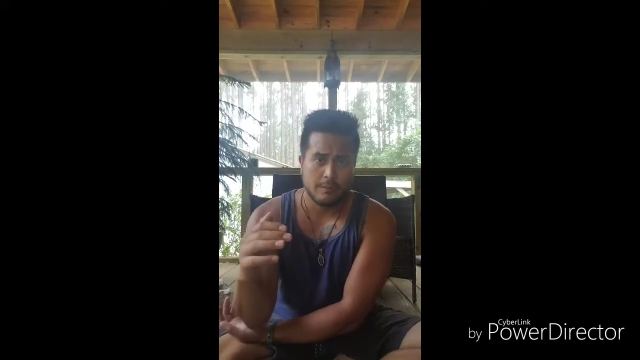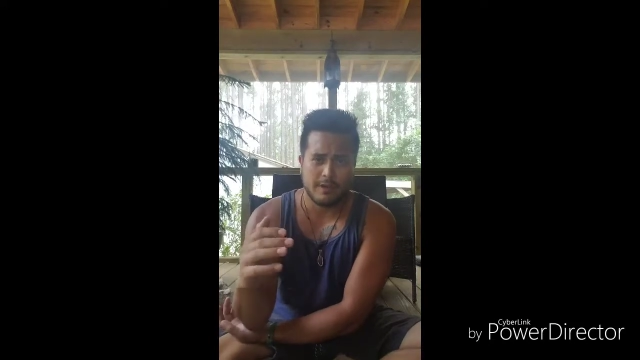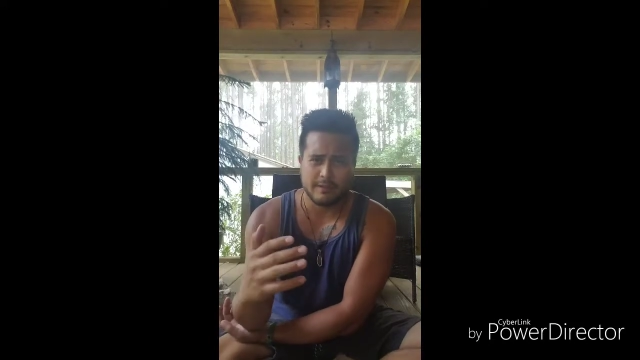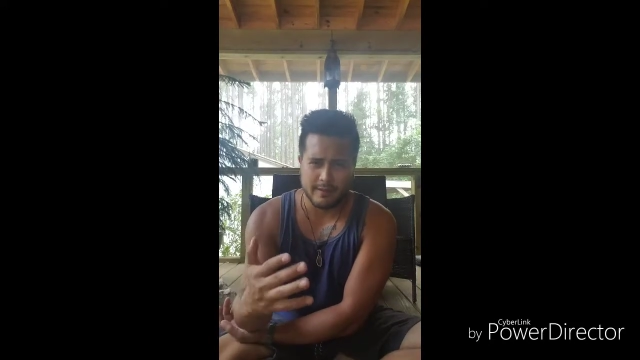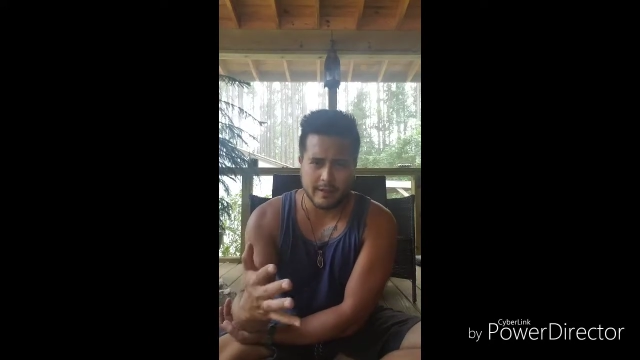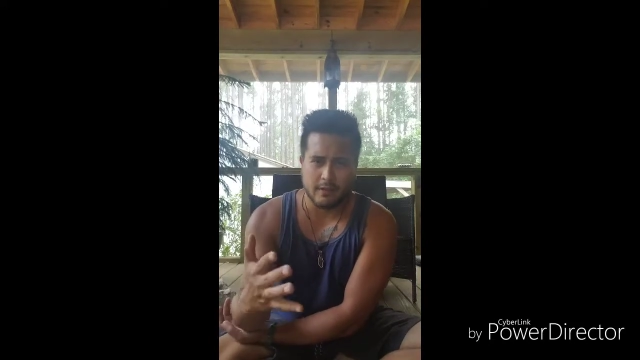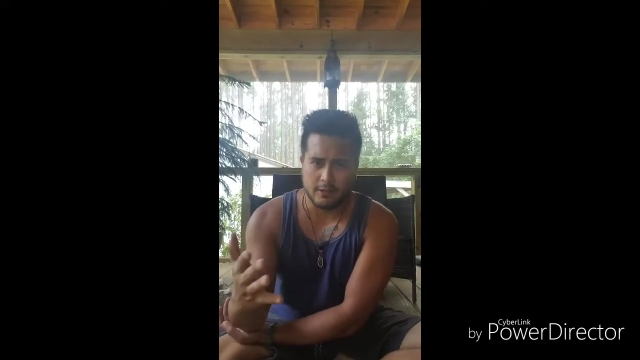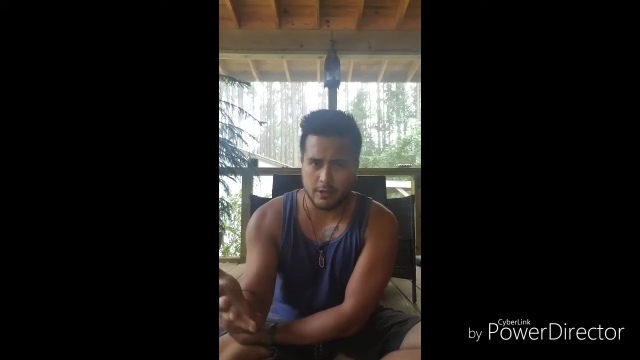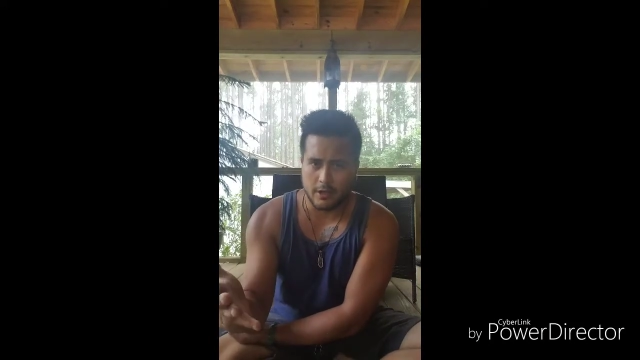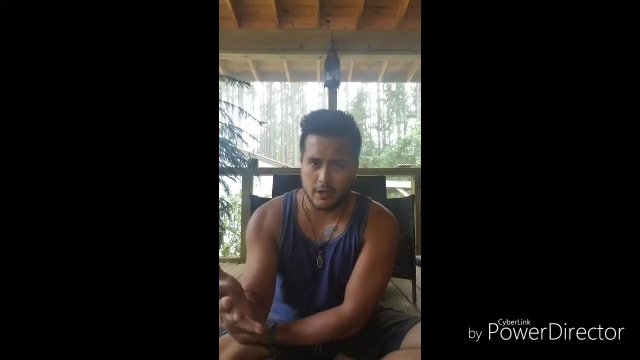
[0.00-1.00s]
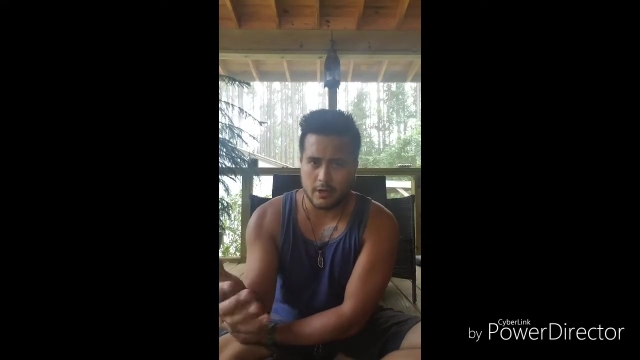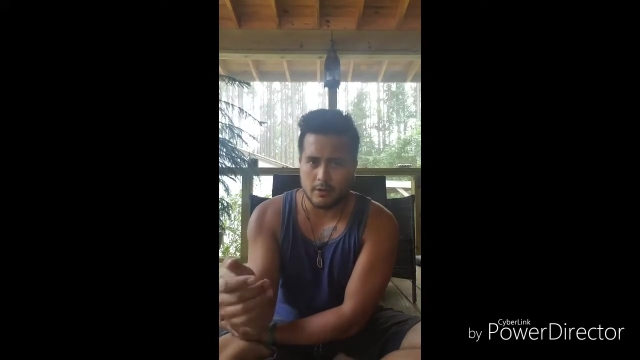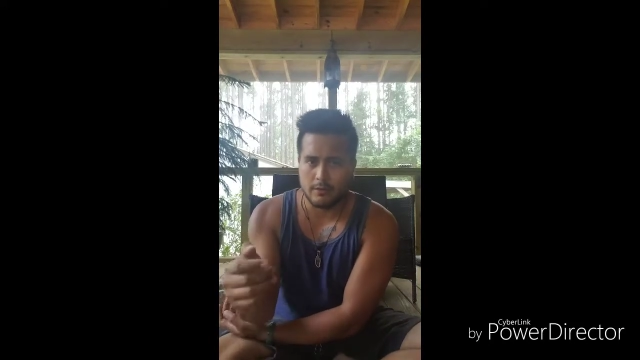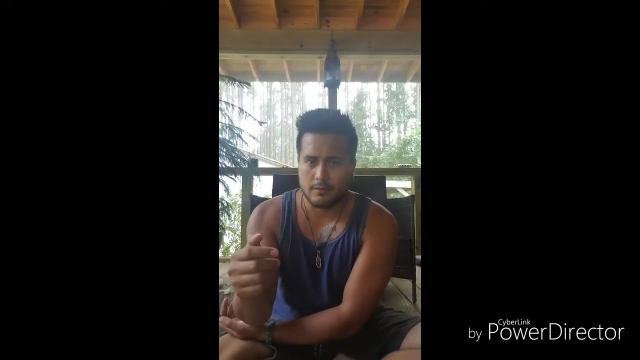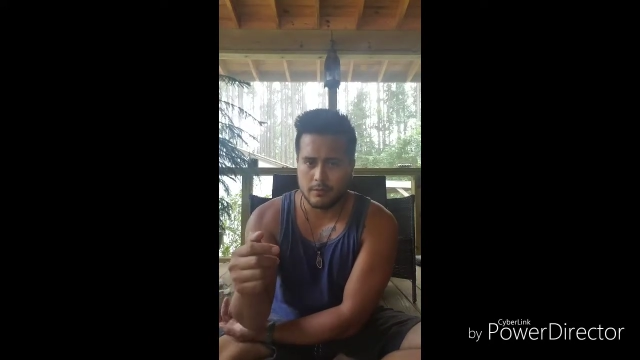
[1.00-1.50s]
but it's like a good hurt.
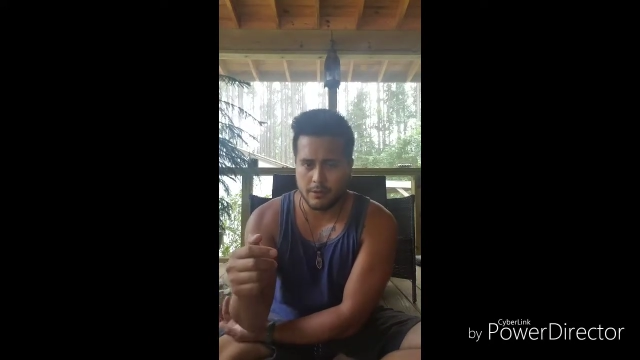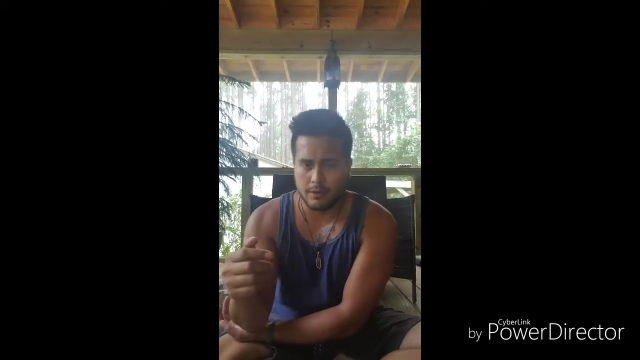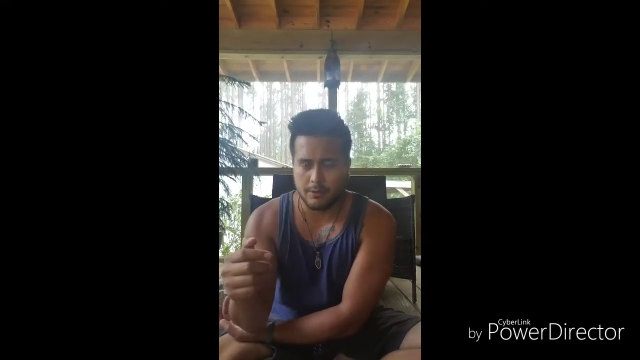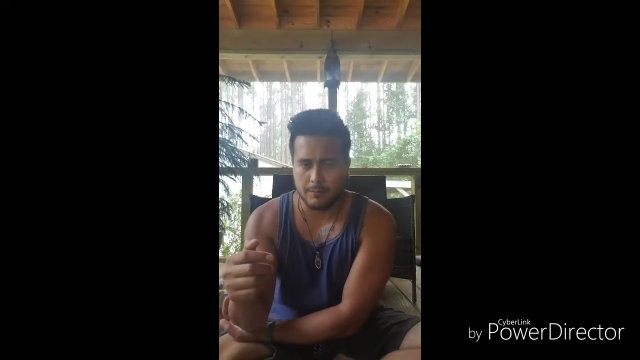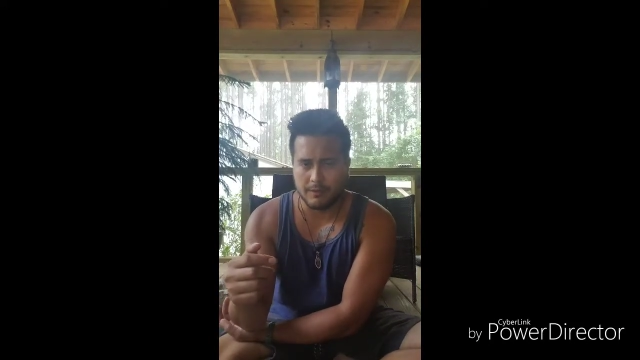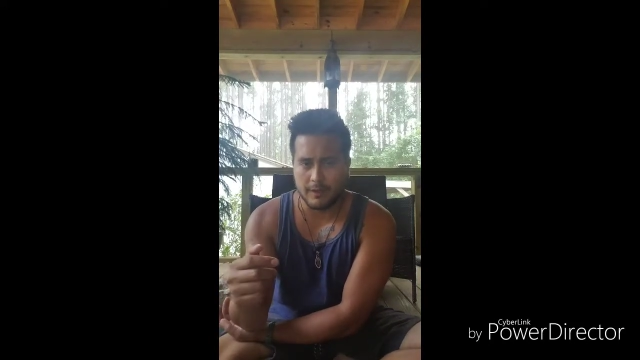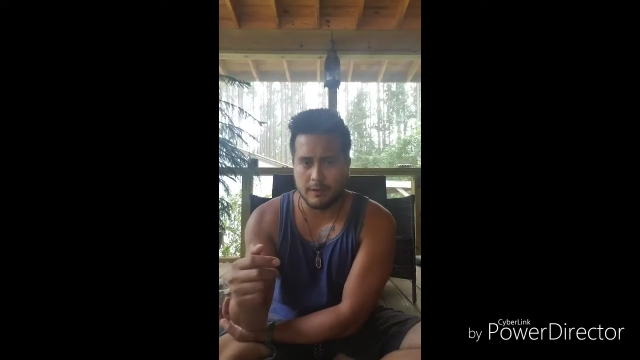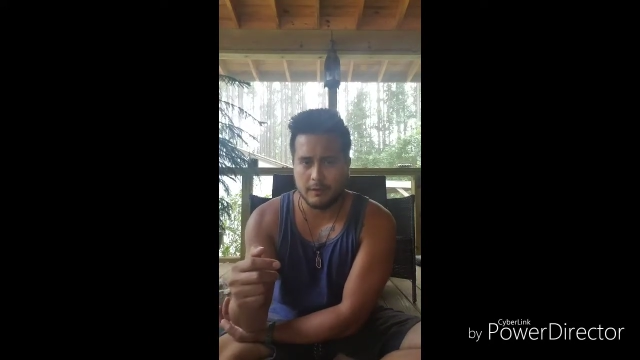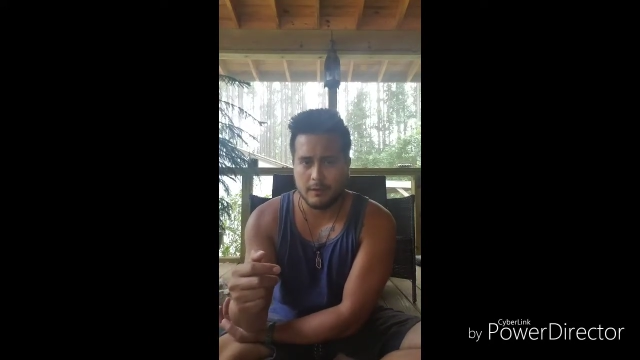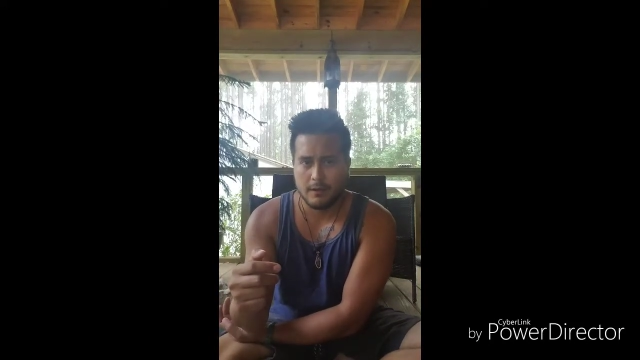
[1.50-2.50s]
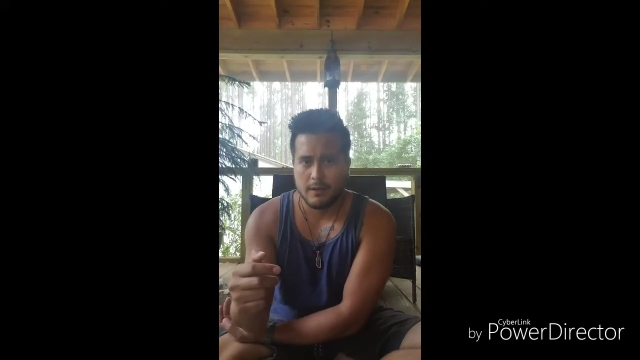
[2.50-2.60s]
You know what I'm saying?